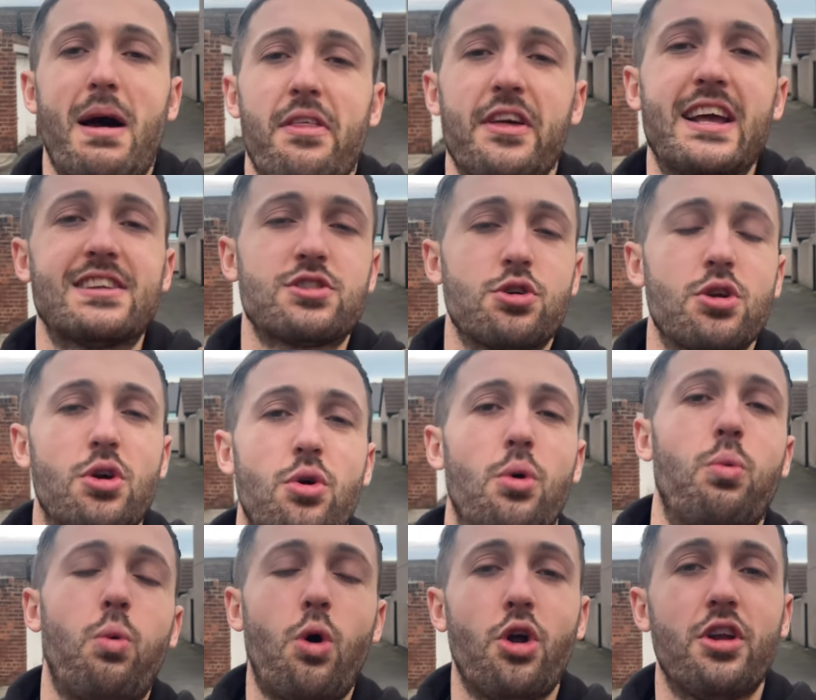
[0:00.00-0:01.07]
I think it's going to go
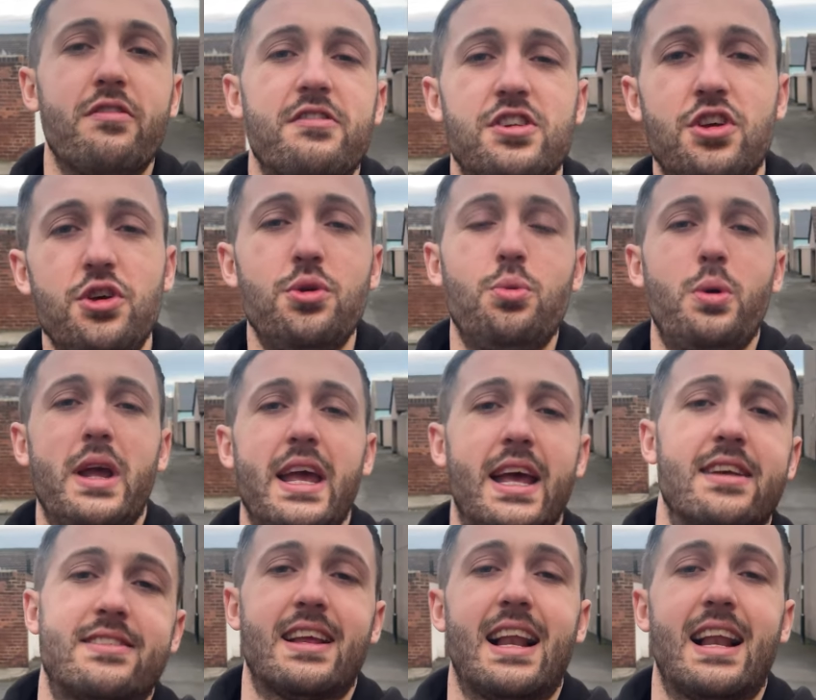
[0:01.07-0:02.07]
one of two ways.